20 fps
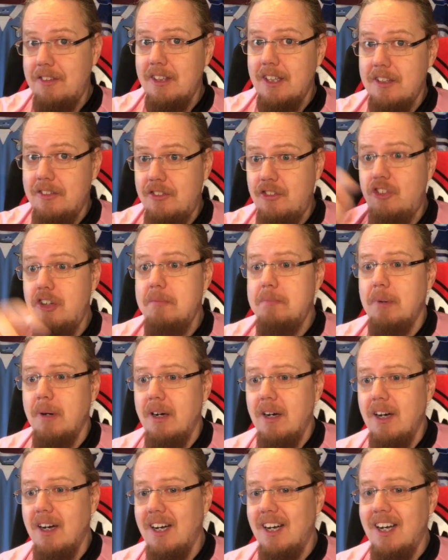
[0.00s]
nice, chip
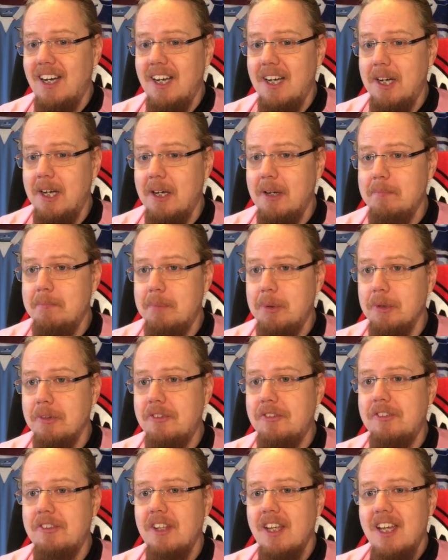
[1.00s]
uh,
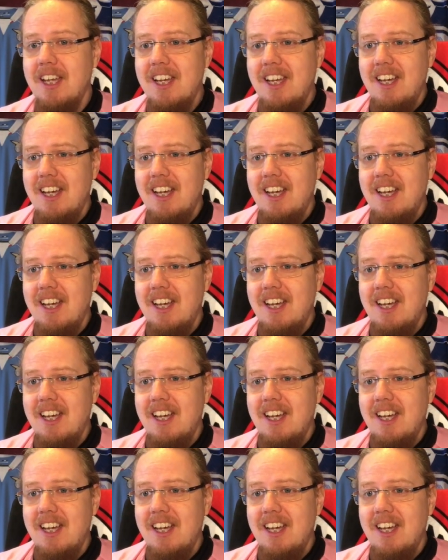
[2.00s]
puts